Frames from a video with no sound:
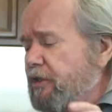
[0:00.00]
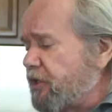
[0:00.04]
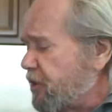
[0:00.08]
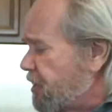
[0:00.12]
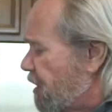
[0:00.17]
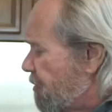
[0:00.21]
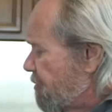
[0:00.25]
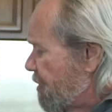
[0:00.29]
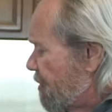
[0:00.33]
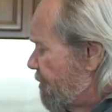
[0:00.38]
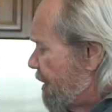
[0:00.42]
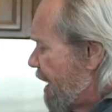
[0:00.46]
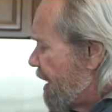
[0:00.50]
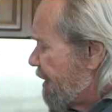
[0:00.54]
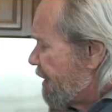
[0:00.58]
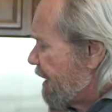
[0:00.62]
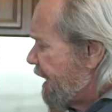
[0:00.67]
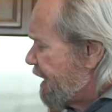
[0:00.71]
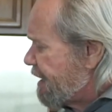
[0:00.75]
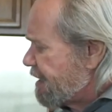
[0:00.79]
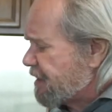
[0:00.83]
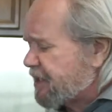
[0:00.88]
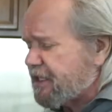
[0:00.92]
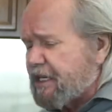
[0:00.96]
something about
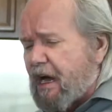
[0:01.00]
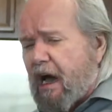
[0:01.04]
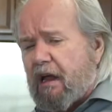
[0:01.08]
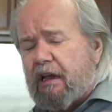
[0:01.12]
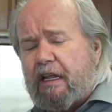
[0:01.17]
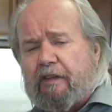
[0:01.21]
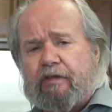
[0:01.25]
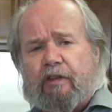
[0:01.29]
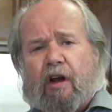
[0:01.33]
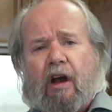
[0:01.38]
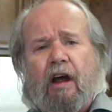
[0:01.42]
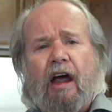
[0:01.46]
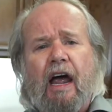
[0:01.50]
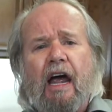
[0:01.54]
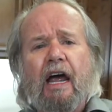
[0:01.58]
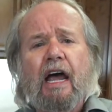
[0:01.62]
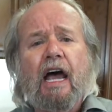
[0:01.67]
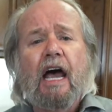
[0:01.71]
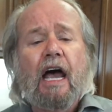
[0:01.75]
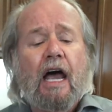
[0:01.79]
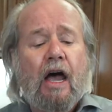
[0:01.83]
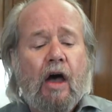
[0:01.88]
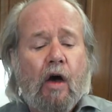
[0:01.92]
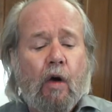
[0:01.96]
lettuce, cauliflower.
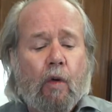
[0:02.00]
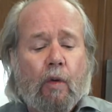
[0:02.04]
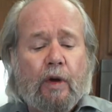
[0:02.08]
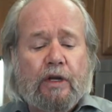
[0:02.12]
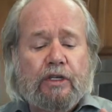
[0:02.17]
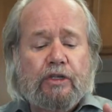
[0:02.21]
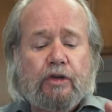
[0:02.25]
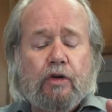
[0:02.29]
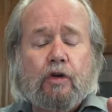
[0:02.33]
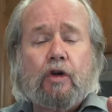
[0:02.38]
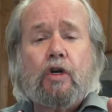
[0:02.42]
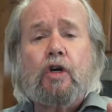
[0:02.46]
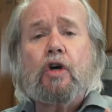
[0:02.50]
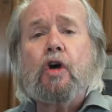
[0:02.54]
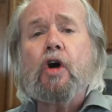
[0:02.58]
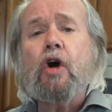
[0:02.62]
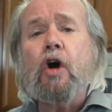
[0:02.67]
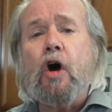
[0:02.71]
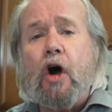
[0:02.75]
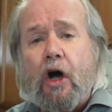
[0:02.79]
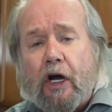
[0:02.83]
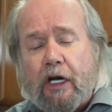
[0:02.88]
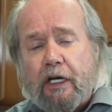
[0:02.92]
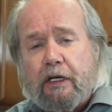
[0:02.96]
When you
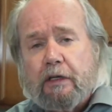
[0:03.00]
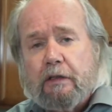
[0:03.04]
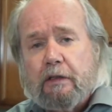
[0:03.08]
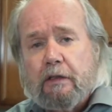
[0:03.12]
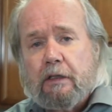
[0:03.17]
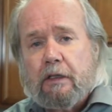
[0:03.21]
cook